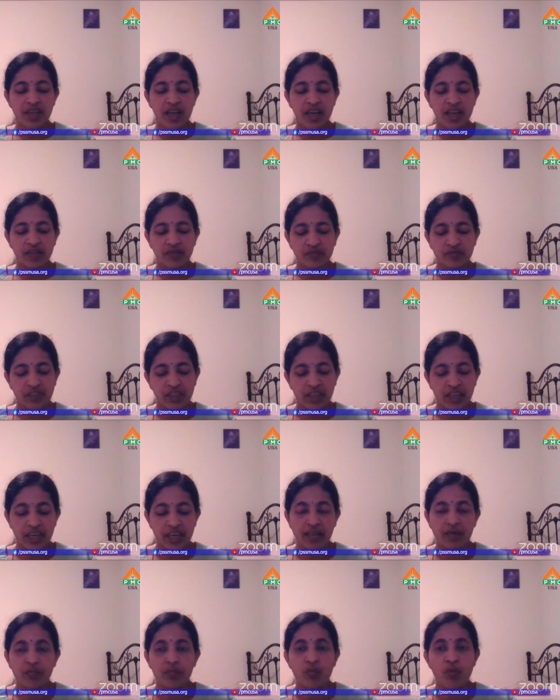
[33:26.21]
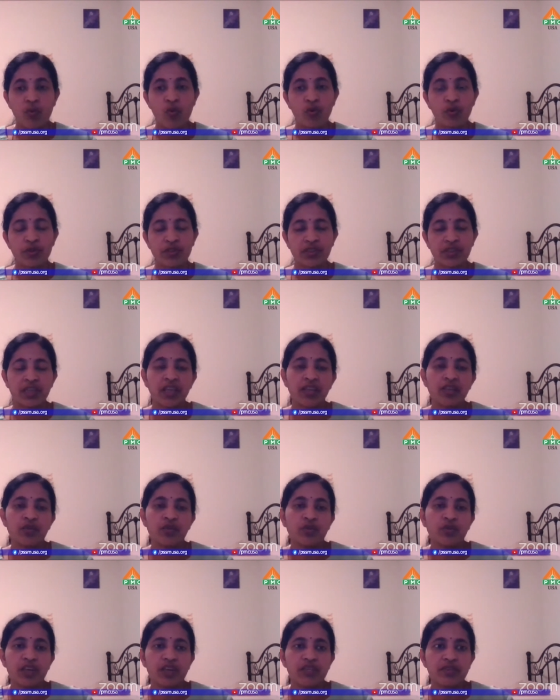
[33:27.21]
I feel more
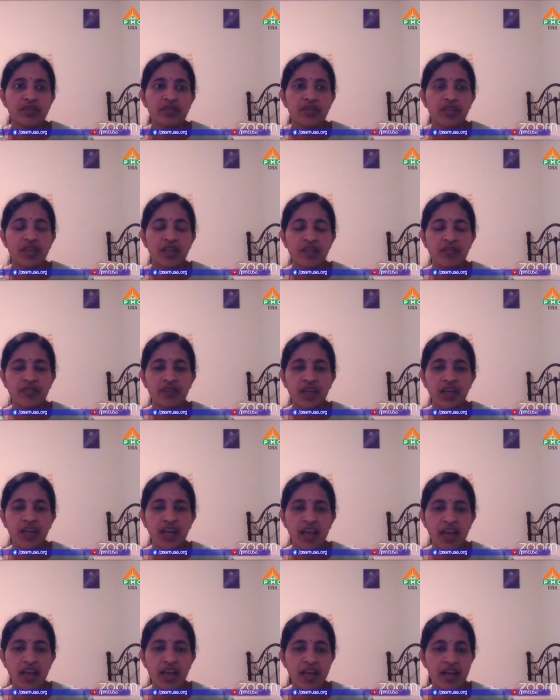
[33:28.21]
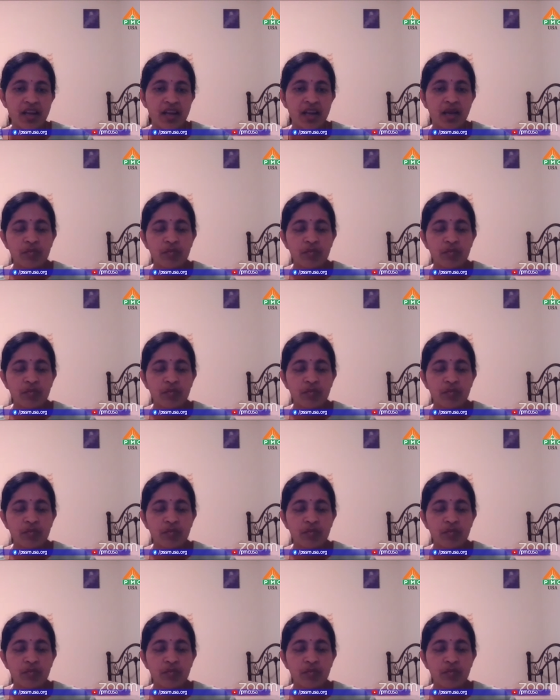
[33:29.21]
secure every day.